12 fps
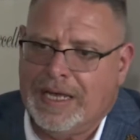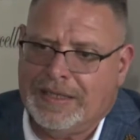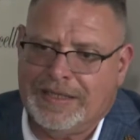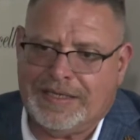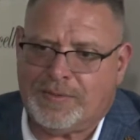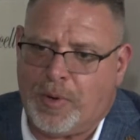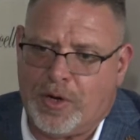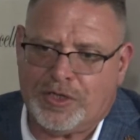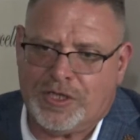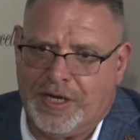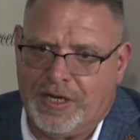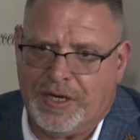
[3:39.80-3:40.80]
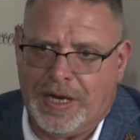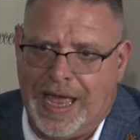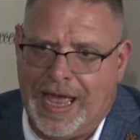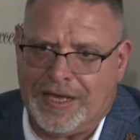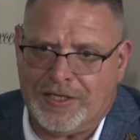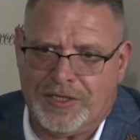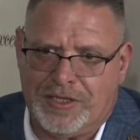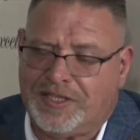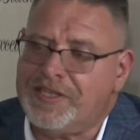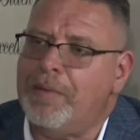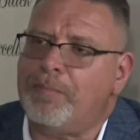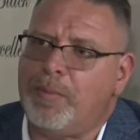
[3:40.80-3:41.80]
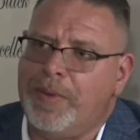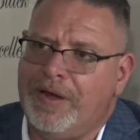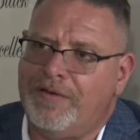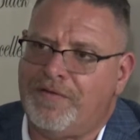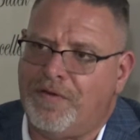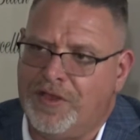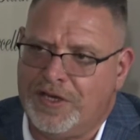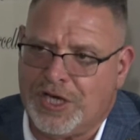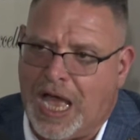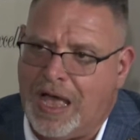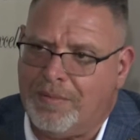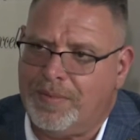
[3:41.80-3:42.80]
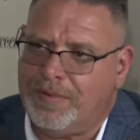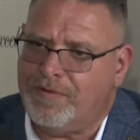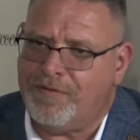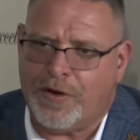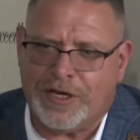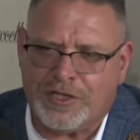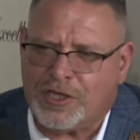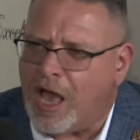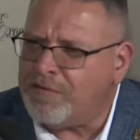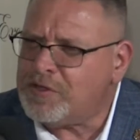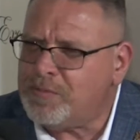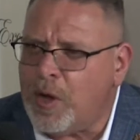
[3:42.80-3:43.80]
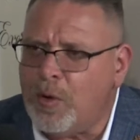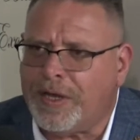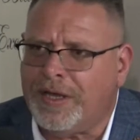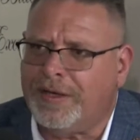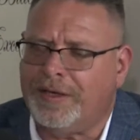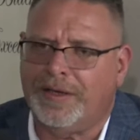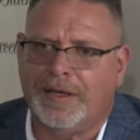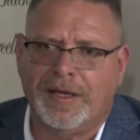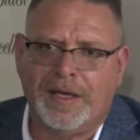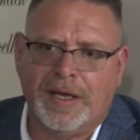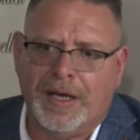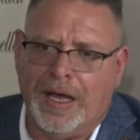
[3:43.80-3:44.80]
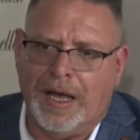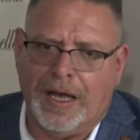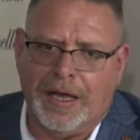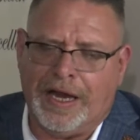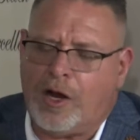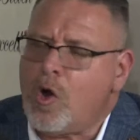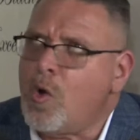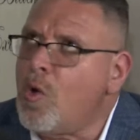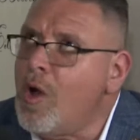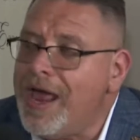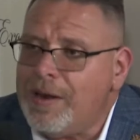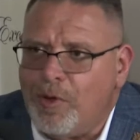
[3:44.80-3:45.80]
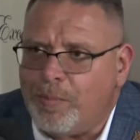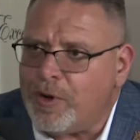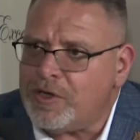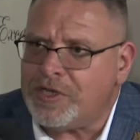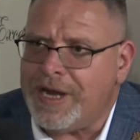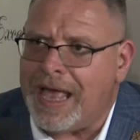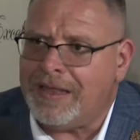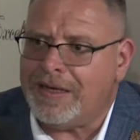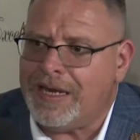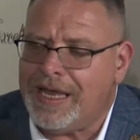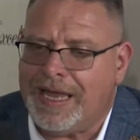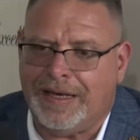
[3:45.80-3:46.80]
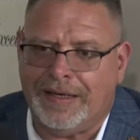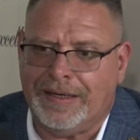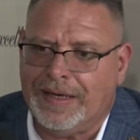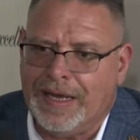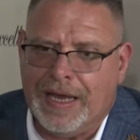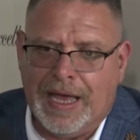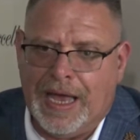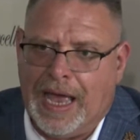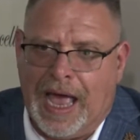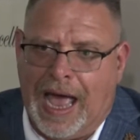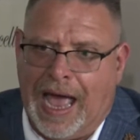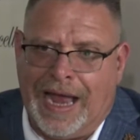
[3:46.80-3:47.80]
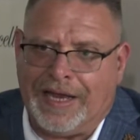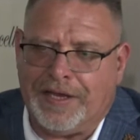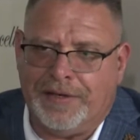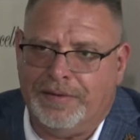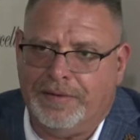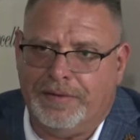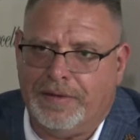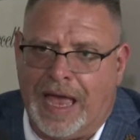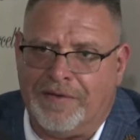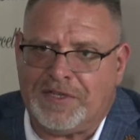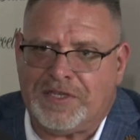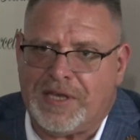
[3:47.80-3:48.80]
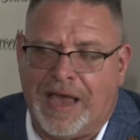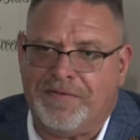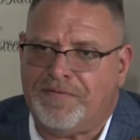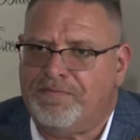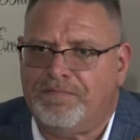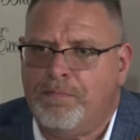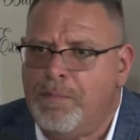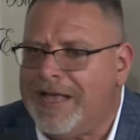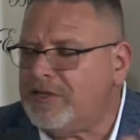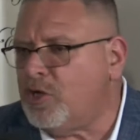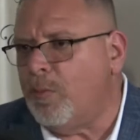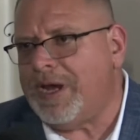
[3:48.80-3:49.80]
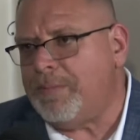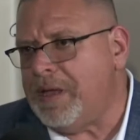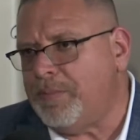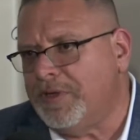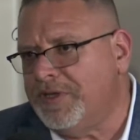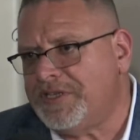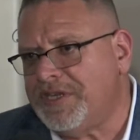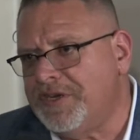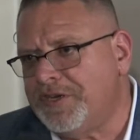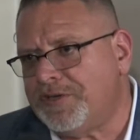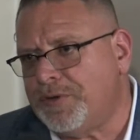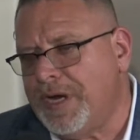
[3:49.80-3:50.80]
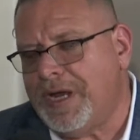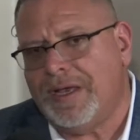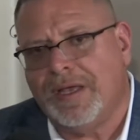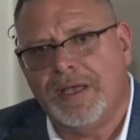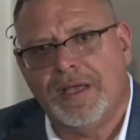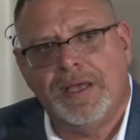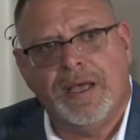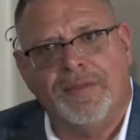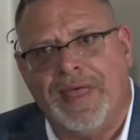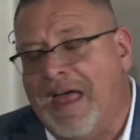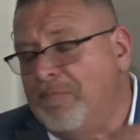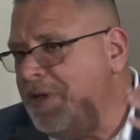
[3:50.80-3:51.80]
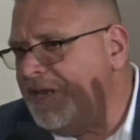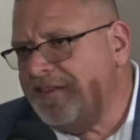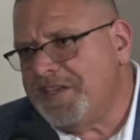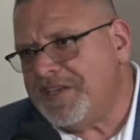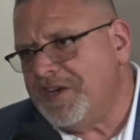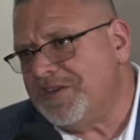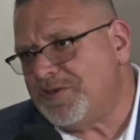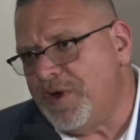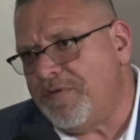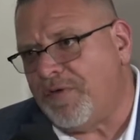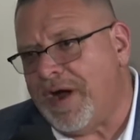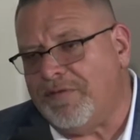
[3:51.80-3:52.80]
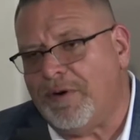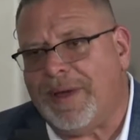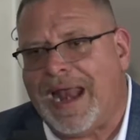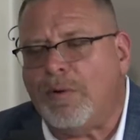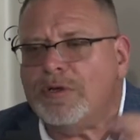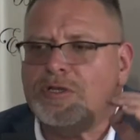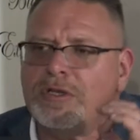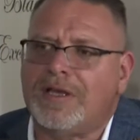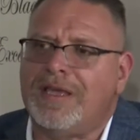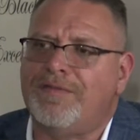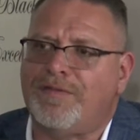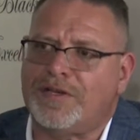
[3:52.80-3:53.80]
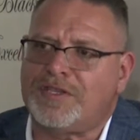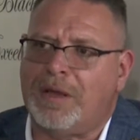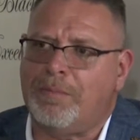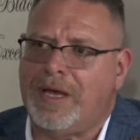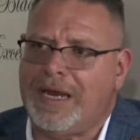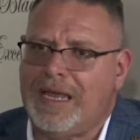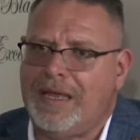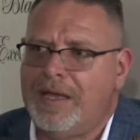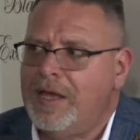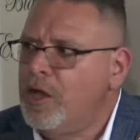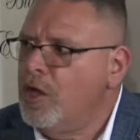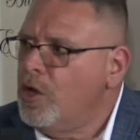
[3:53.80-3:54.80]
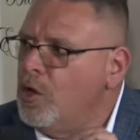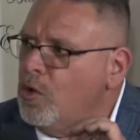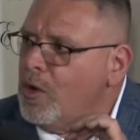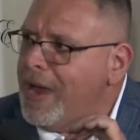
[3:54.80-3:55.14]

this person has the temperament for the job very soft spoken uh, incredible personality, and I, can I've I've met so many people in this industry that have been in this industry forever, but I was looking for somebody who